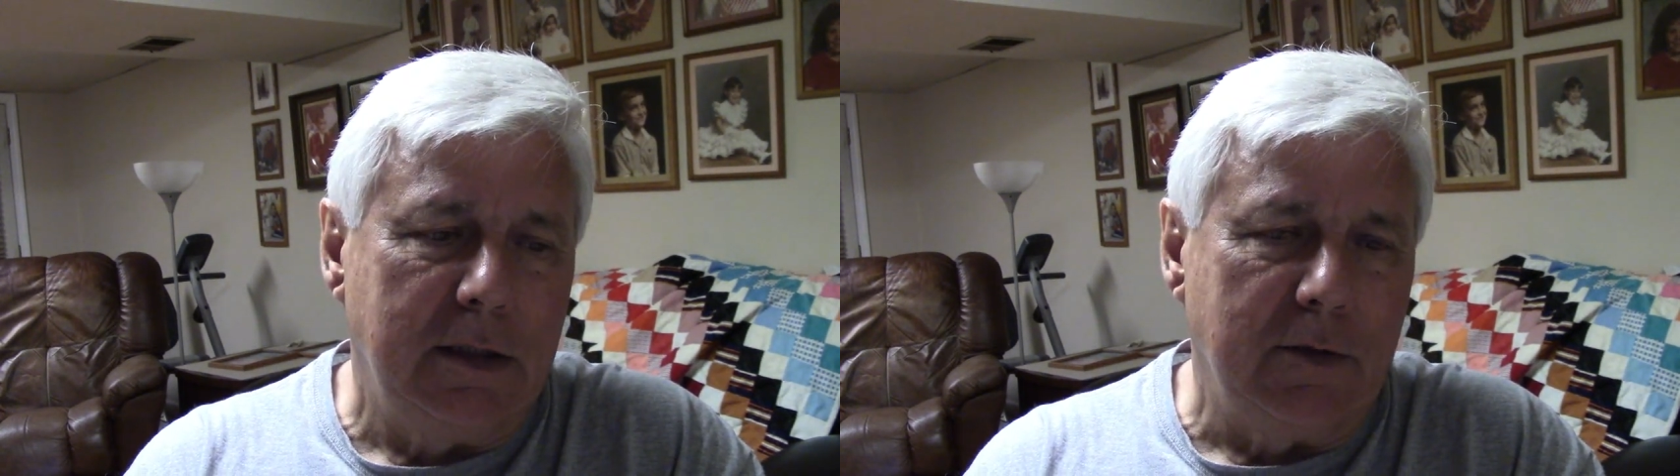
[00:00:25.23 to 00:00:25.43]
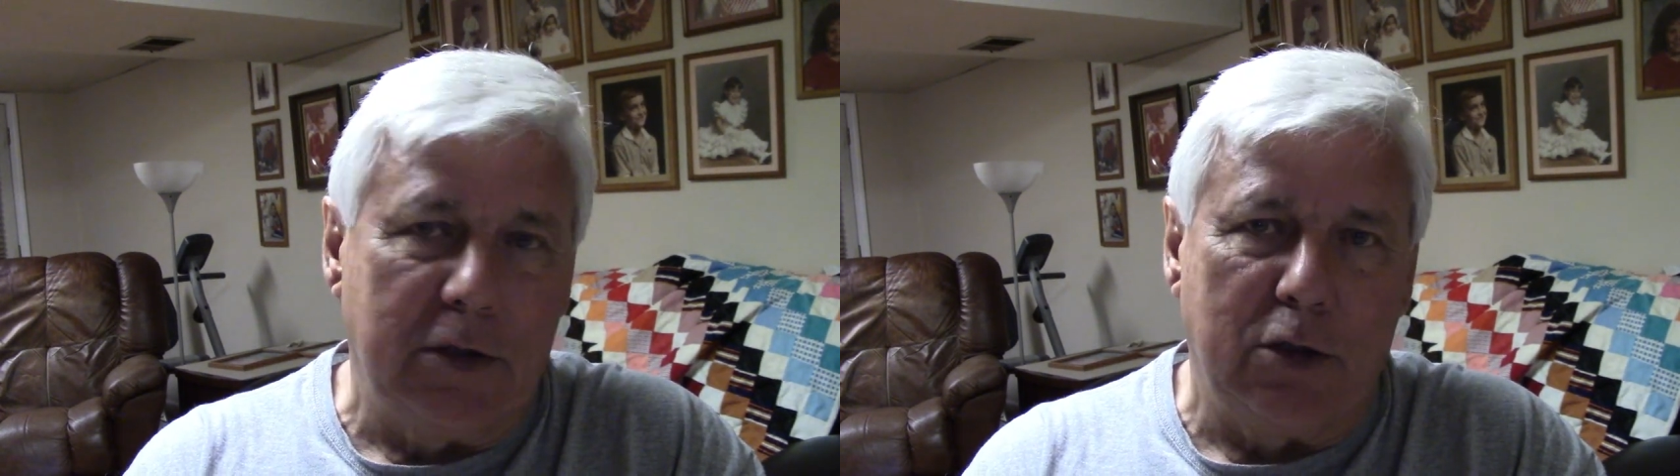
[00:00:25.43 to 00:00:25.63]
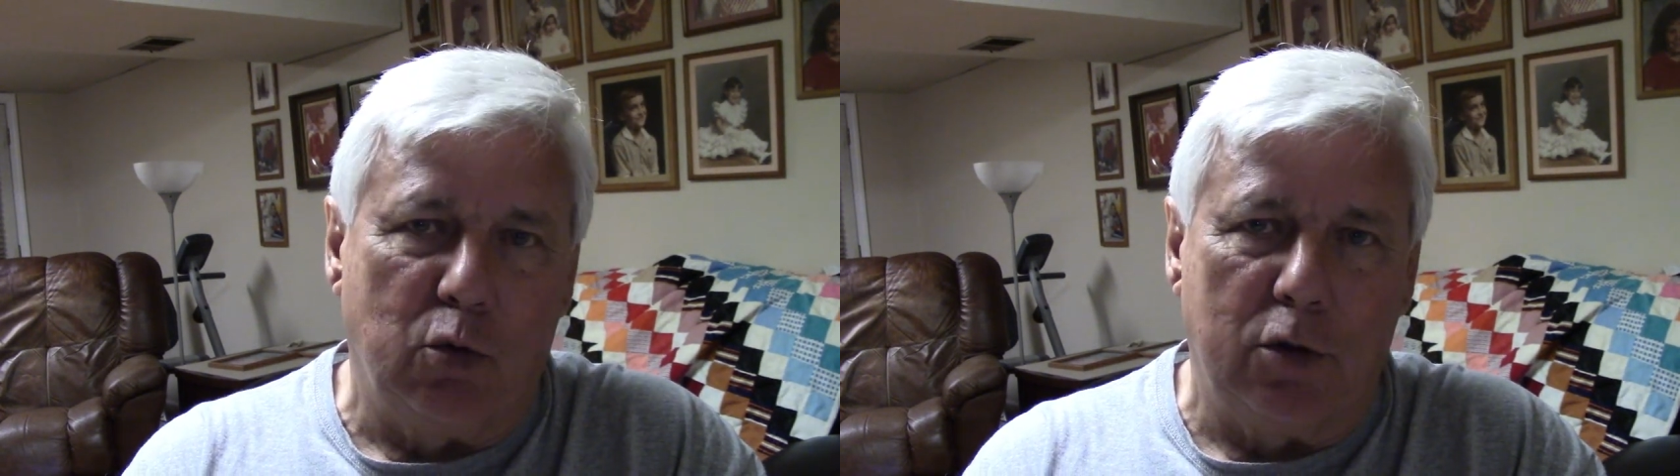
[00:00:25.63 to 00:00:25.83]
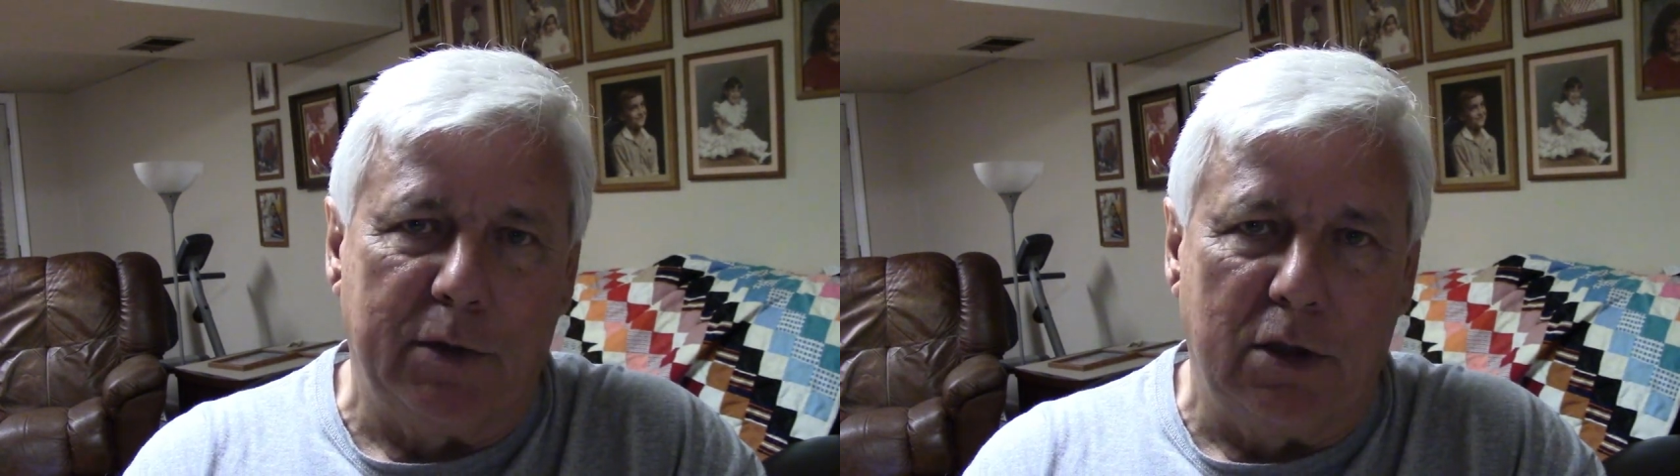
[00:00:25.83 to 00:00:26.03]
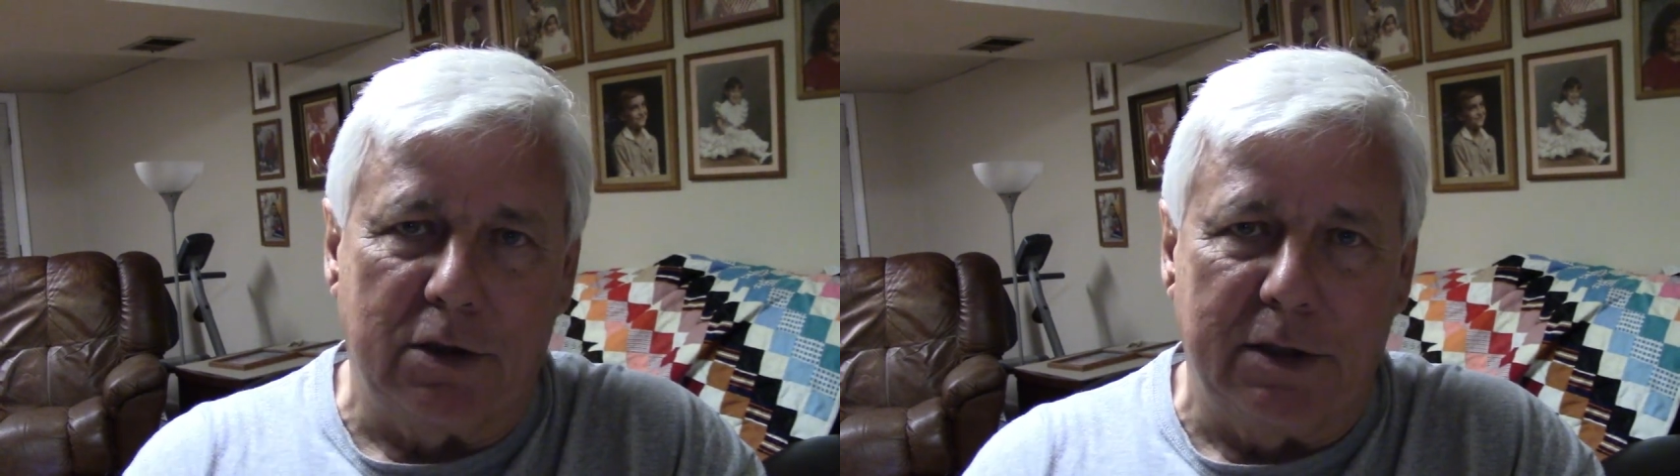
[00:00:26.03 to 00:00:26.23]
Well, the
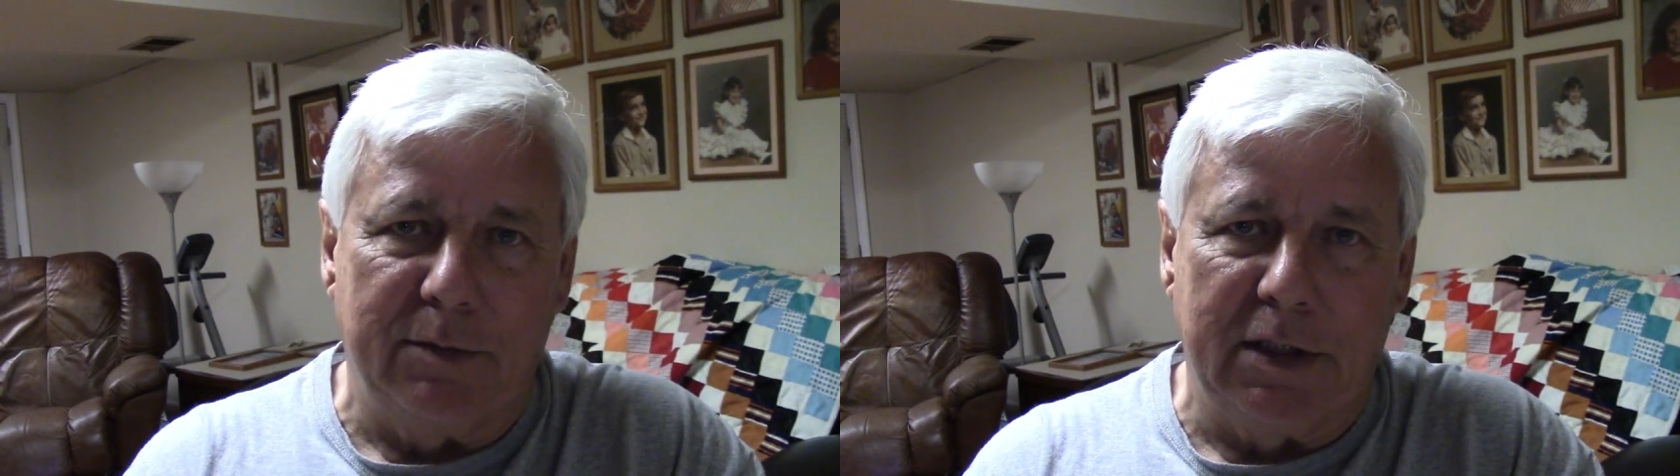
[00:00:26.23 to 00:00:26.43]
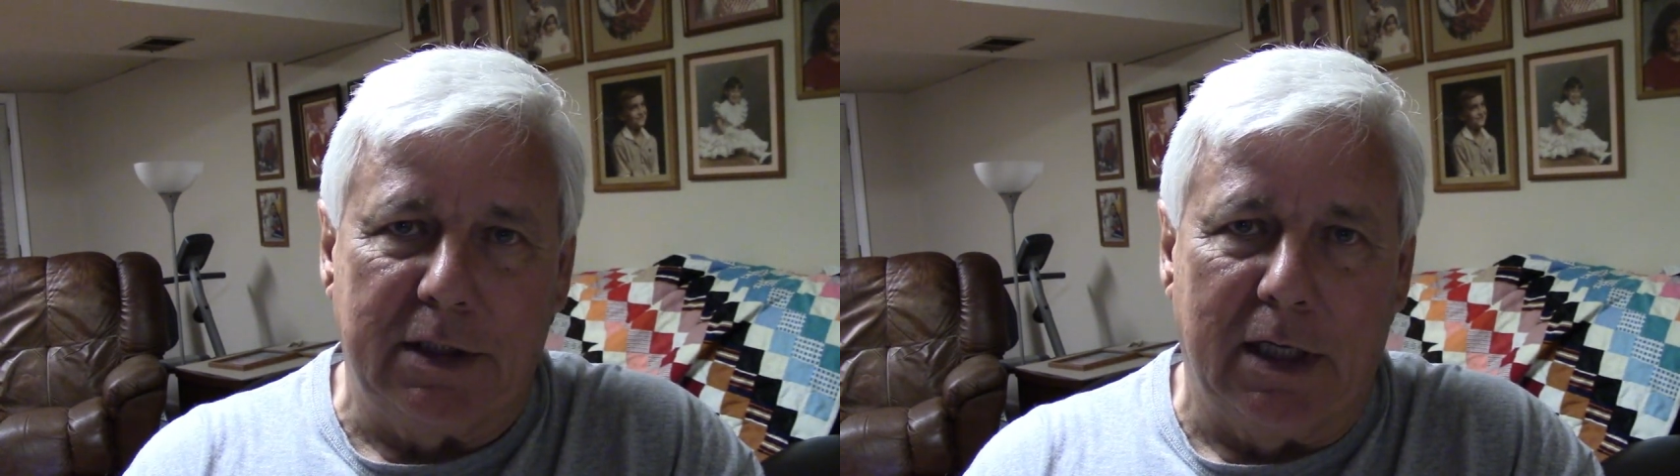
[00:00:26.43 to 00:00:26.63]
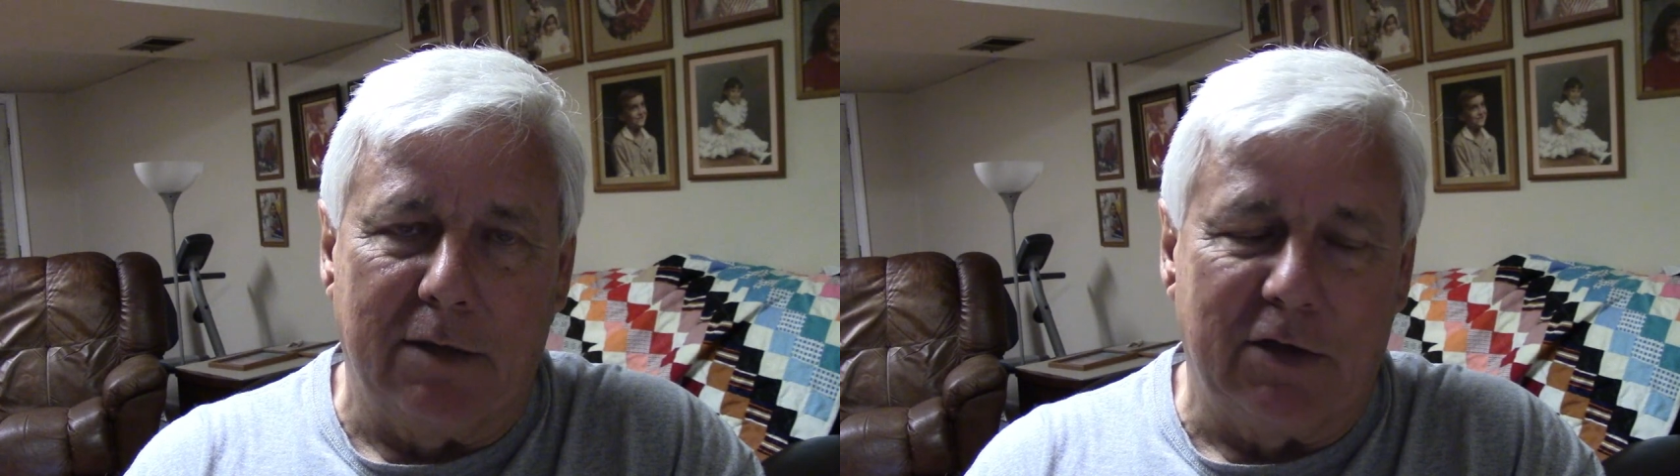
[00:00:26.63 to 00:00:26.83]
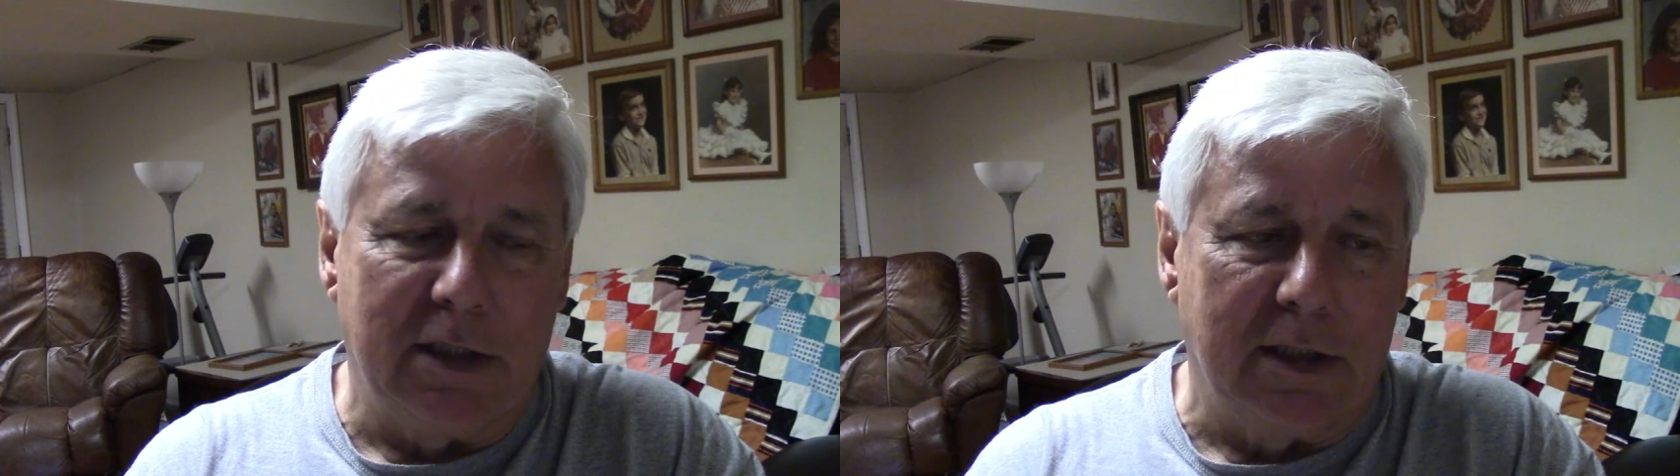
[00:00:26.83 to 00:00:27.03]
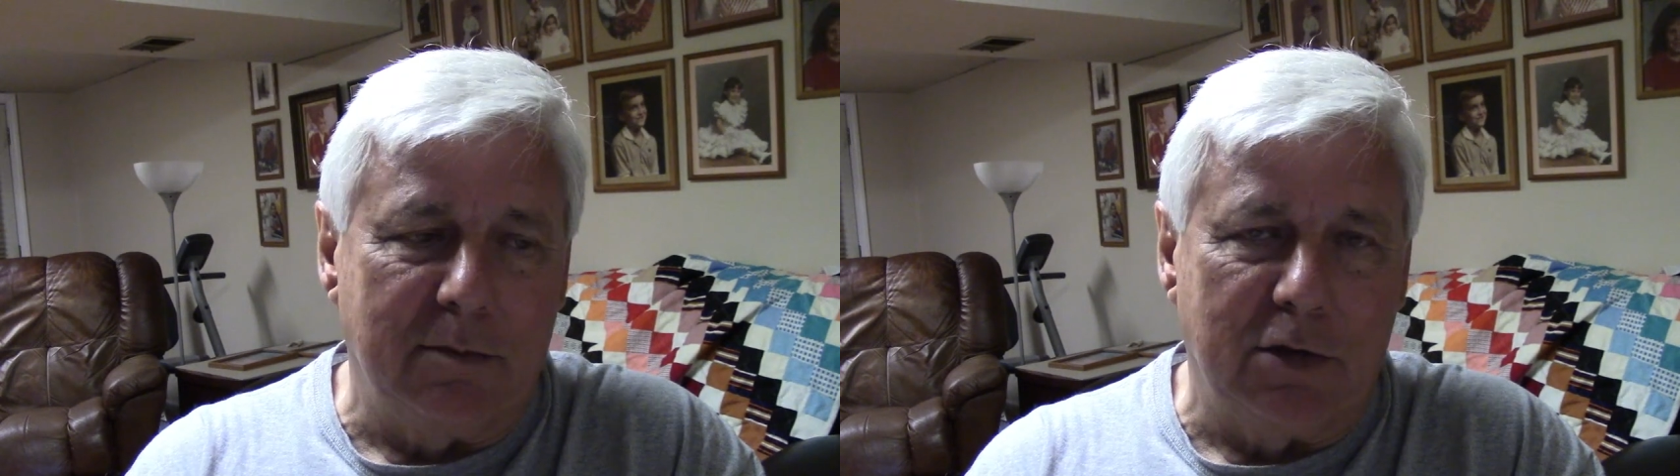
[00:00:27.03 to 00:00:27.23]
woman looked at me kind of odd